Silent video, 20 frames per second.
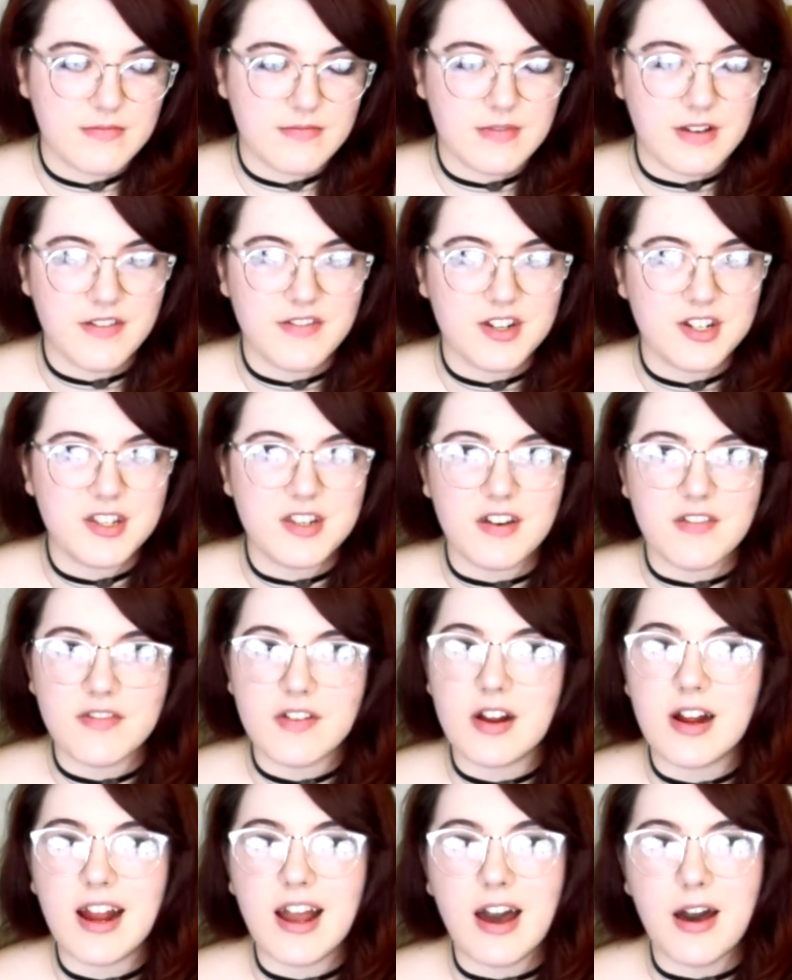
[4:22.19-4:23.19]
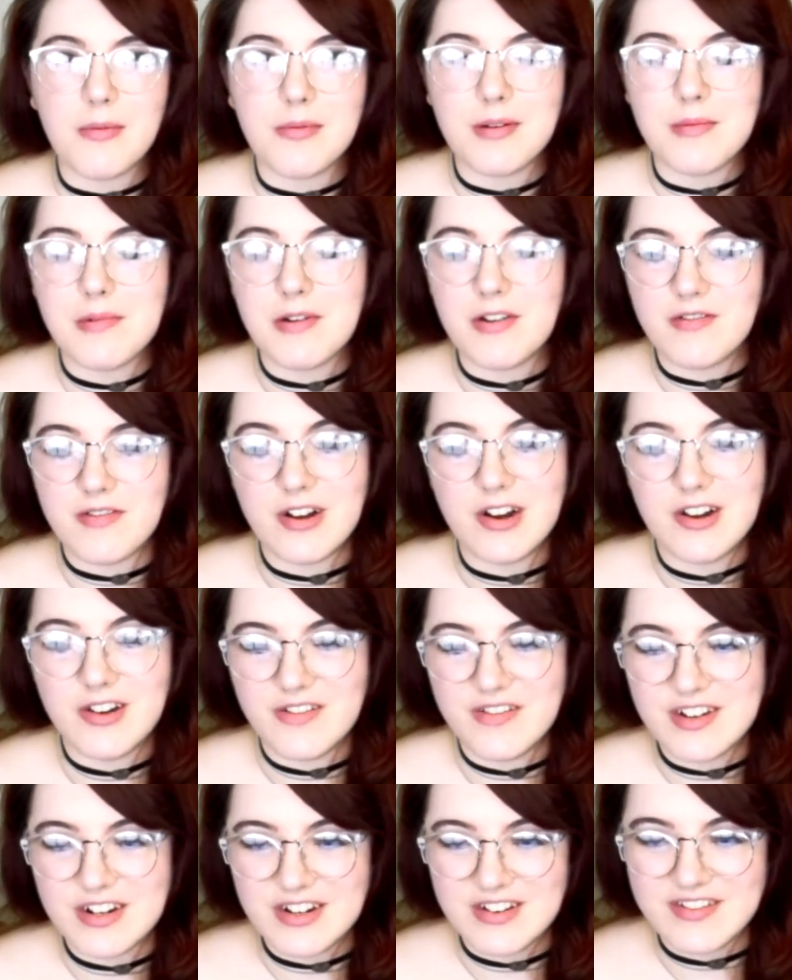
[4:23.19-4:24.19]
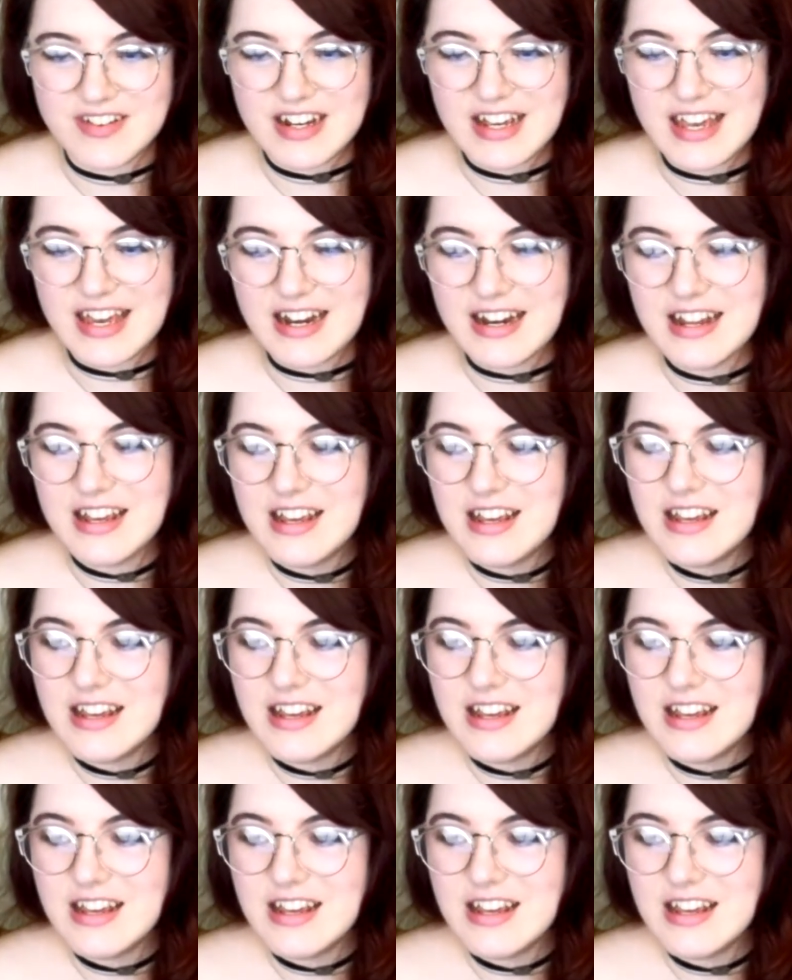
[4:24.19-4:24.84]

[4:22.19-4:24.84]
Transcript: Love Yourself Her album over and over and over again.